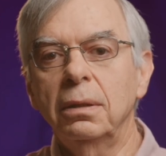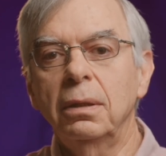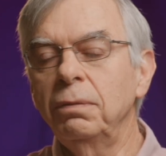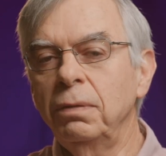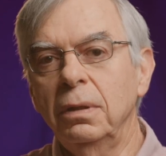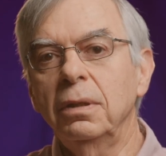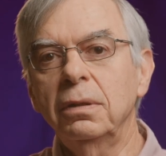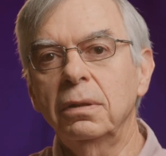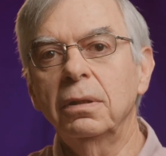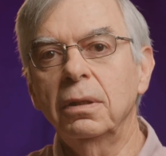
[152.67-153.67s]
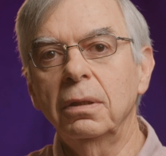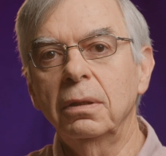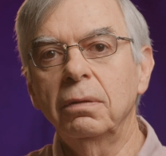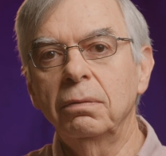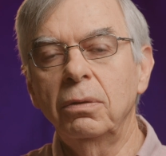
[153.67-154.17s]
I found this
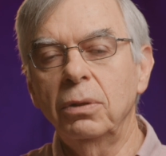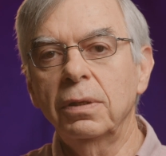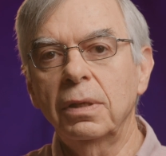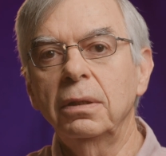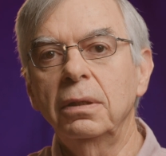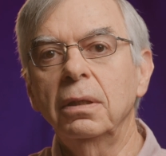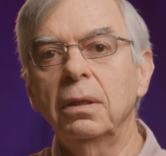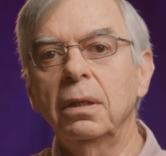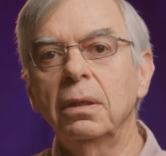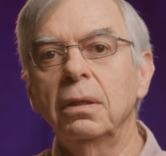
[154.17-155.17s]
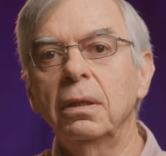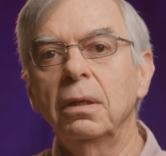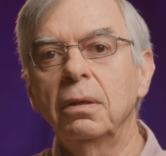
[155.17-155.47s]
very exciting and